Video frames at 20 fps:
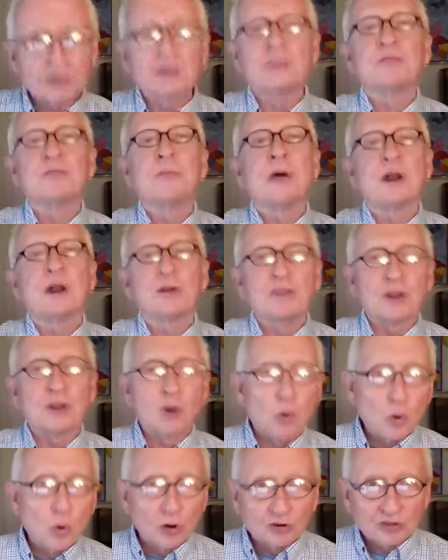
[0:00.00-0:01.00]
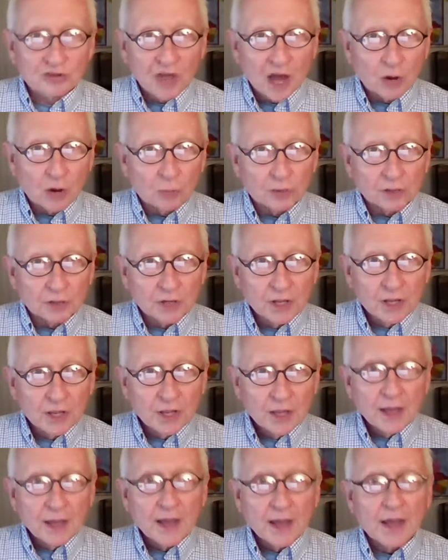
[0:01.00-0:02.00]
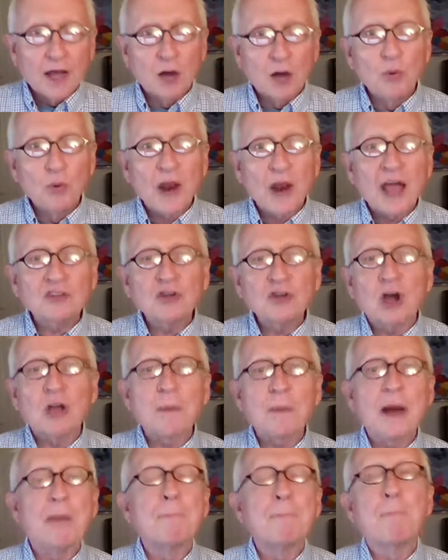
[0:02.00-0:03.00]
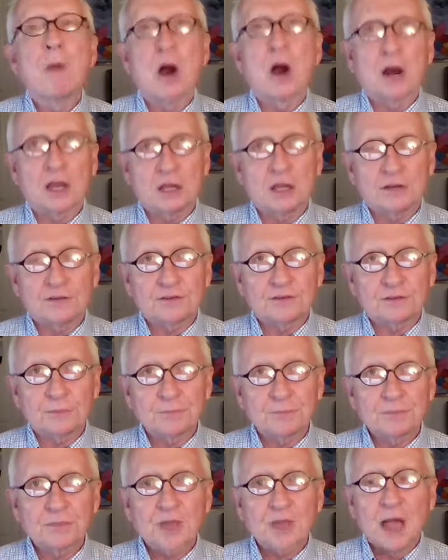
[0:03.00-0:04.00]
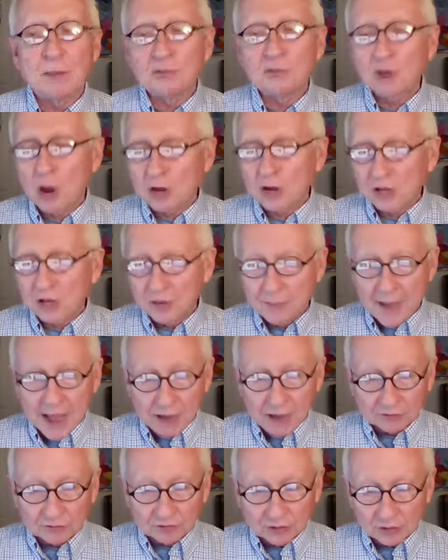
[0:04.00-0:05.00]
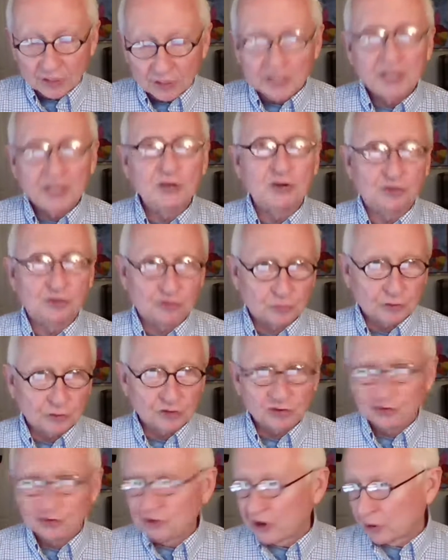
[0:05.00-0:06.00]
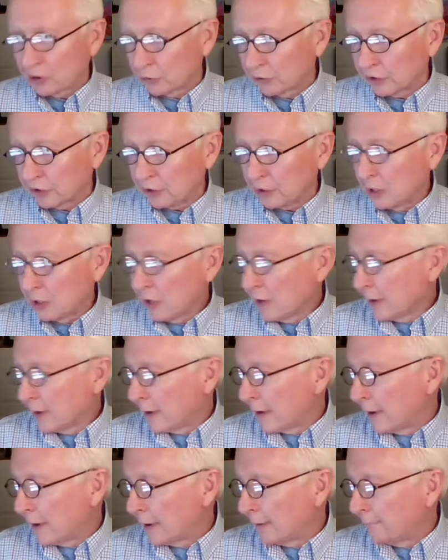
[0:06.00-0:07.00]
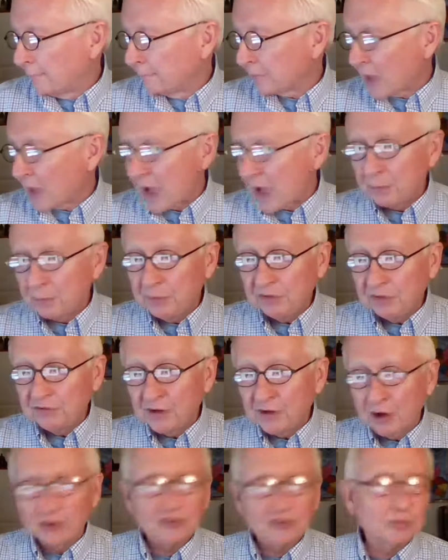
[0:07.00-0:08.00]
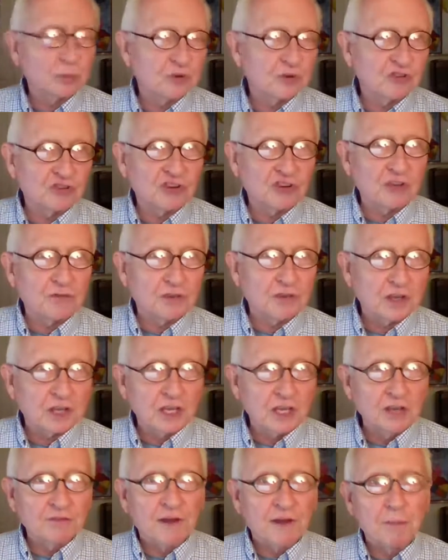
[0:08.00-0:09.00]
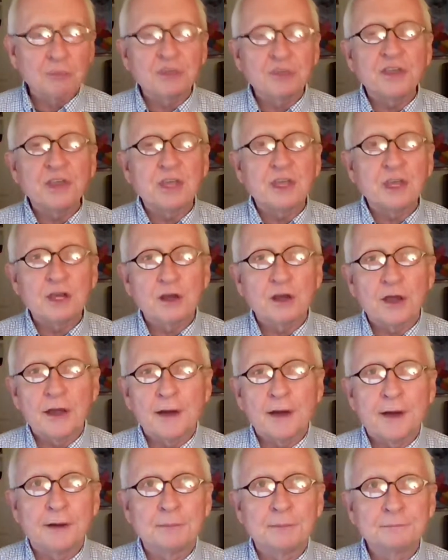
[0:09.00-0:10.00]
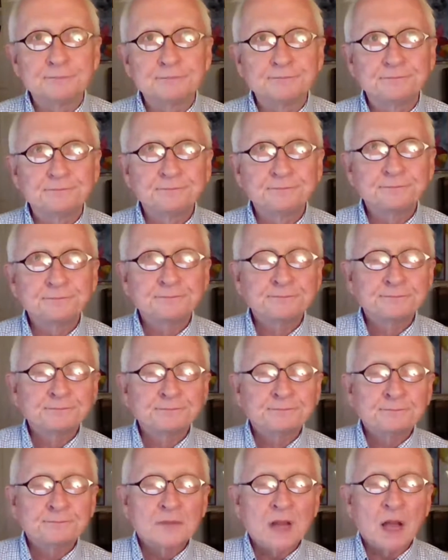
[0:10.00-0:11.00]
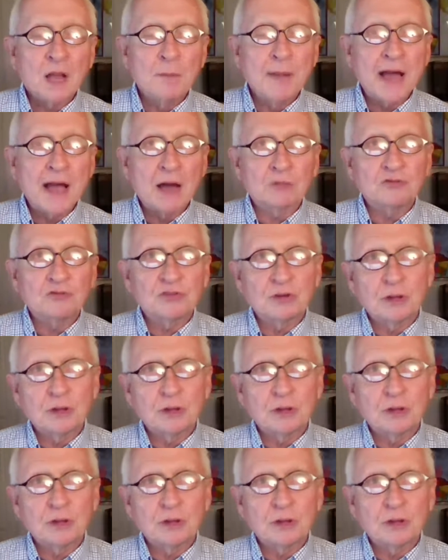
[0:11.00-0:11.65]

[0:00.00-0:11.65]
is better than a horizontal one. When I talk about markets, I'm talking about industries generally. I'll be very specific if I'm thinking about,